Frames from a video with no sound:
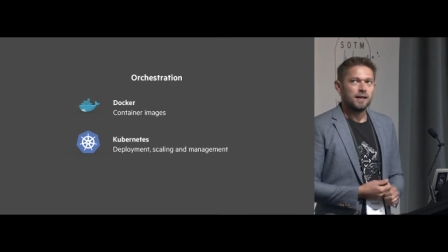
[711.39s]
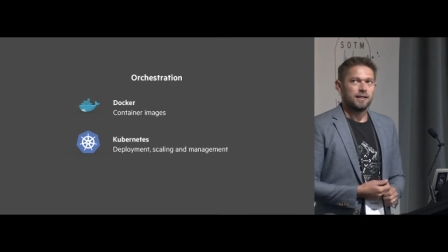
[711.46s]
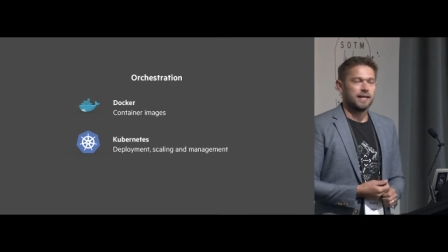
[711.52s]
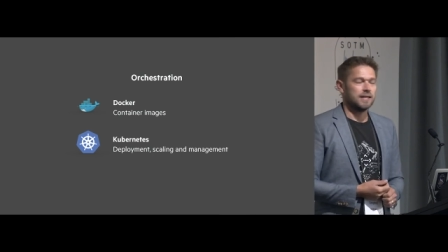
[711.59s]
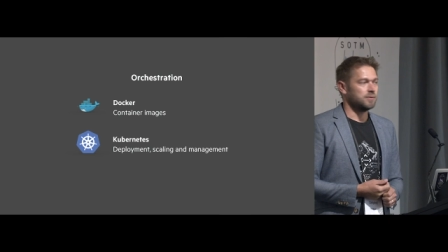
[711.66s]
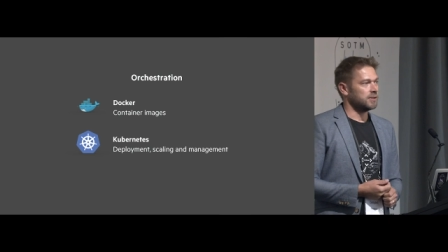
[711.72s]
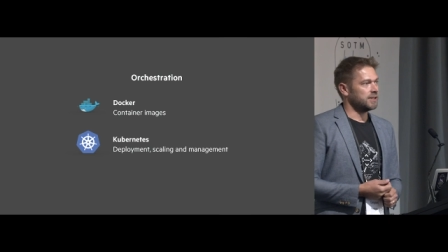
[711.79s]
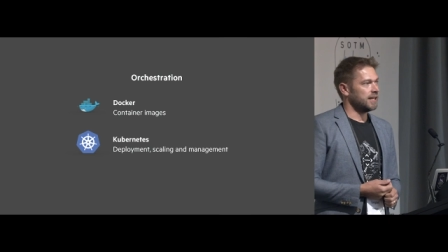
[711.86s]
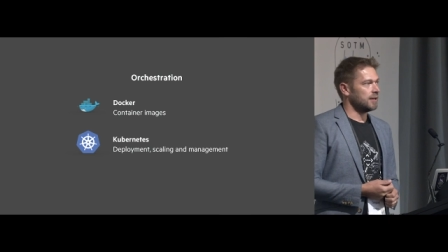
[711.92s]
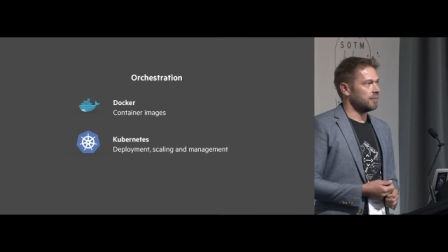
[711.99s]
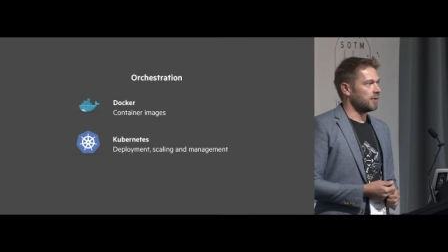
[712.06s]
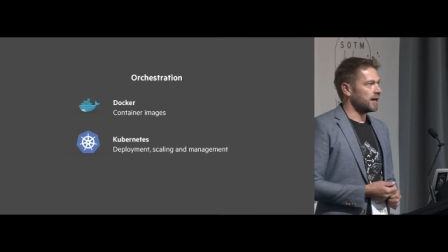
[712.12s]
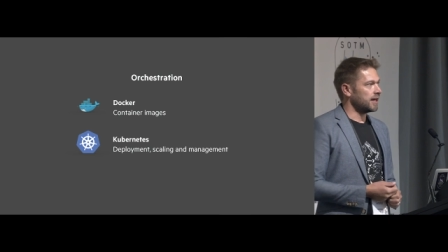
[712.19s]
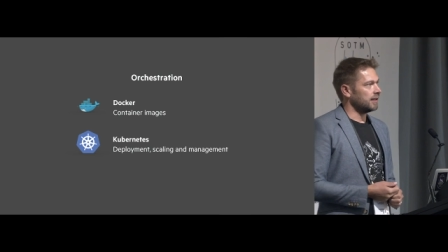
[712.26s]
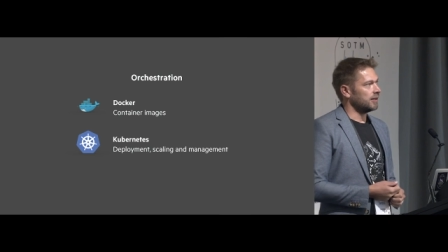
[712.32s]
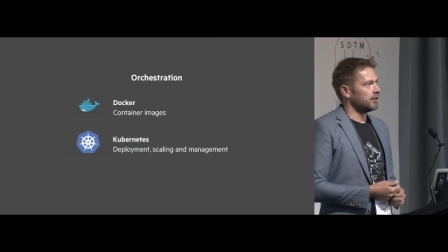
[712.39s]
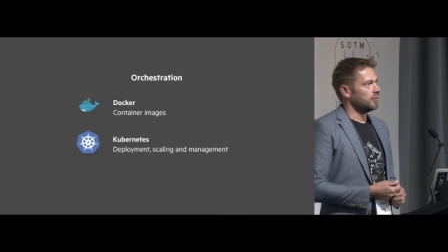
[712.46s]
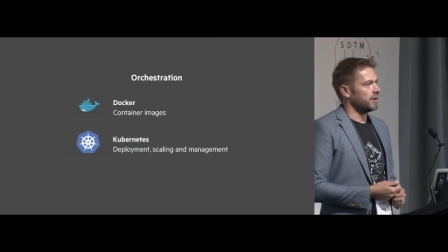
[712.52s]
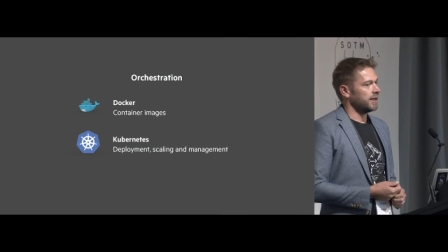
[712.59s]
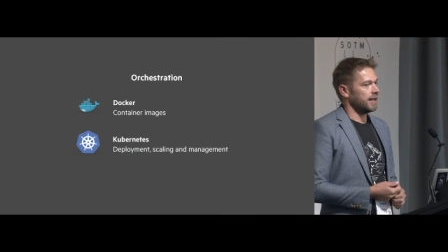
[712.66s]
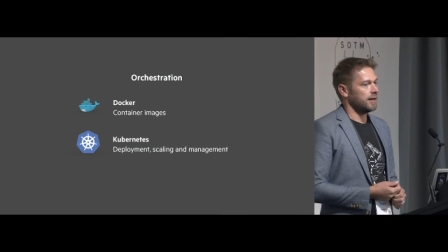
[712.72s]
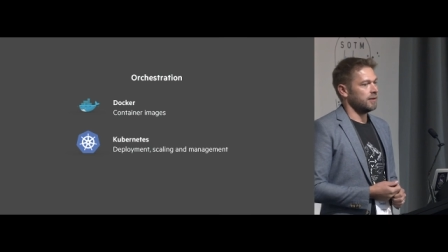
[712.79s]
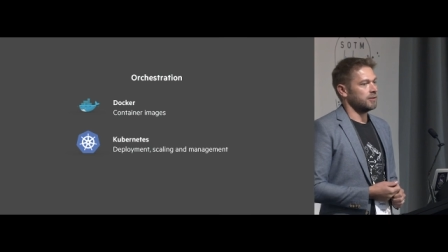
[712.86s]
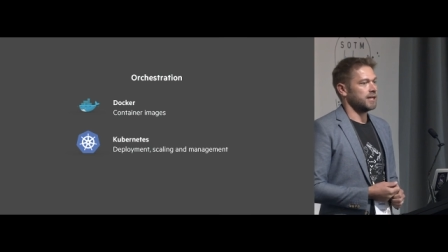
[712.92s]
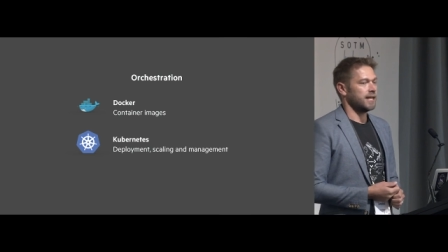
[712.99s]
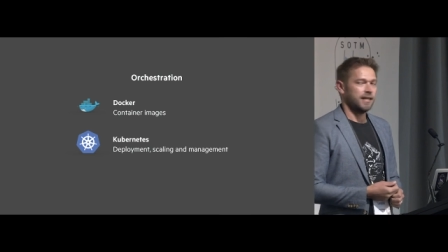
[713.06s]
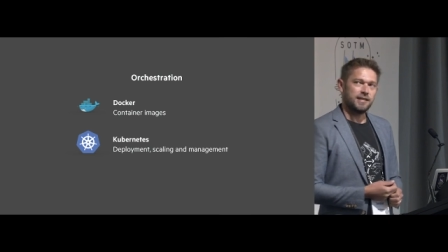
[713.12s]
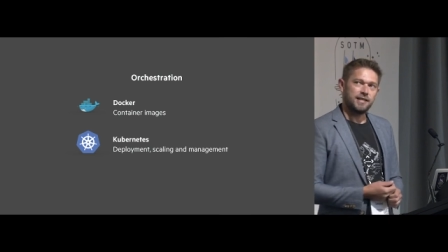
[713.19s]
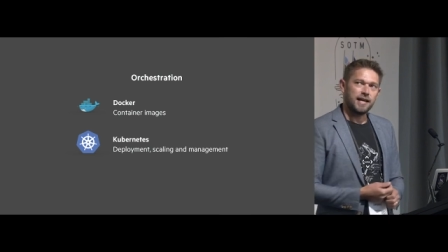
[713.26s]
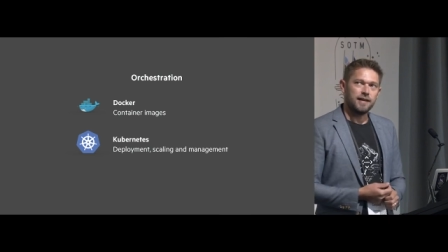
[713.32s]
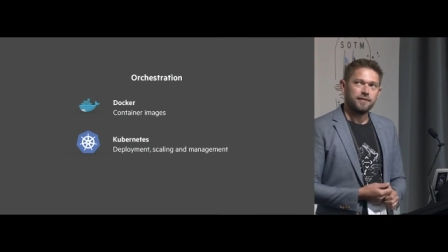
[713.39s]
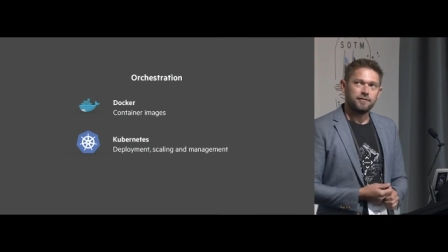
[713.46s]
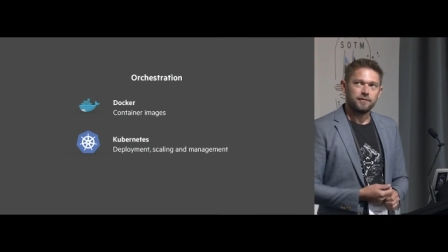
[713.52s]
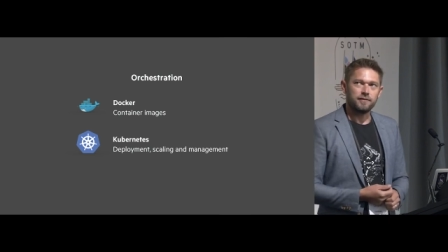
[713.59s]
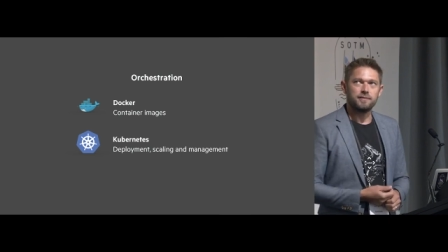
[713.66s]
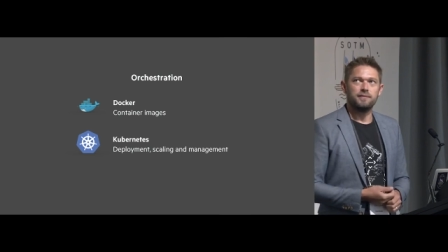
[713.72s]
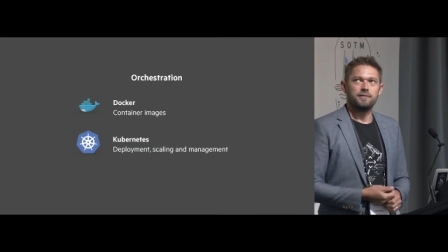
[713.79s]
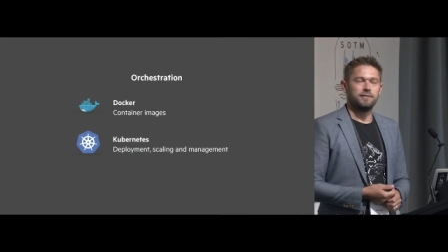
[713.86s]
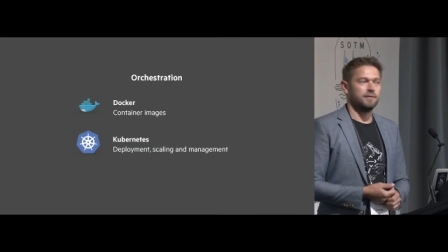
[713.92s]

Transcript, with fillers: things would tend to break a little bit and it would take a day for,